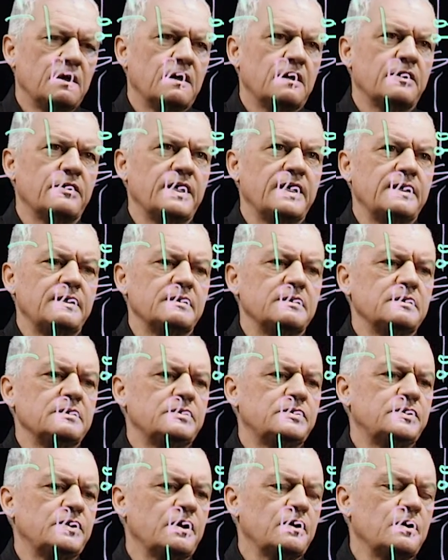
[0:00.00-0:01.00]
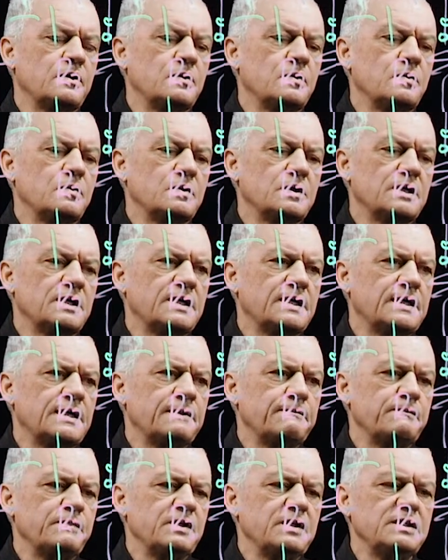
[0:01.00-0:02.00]
All right, so
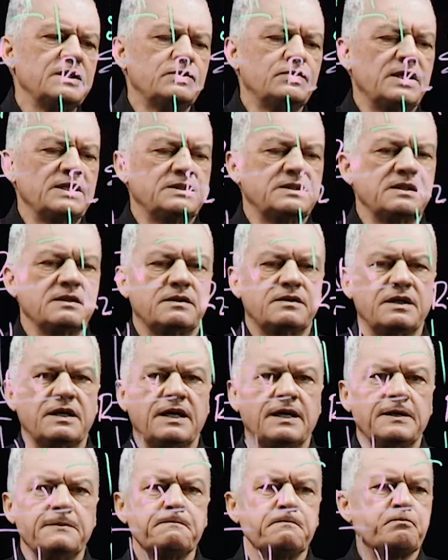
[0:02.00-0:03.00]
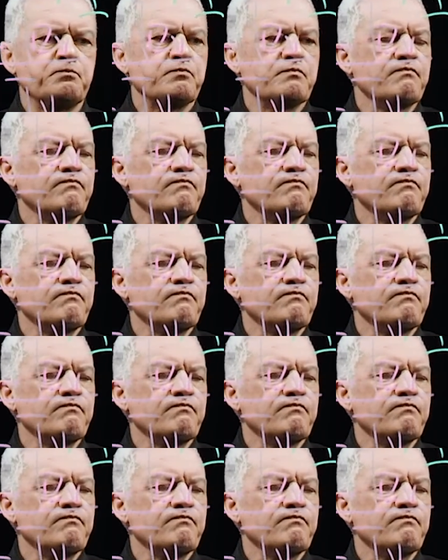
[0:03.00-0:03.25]
interesting thing,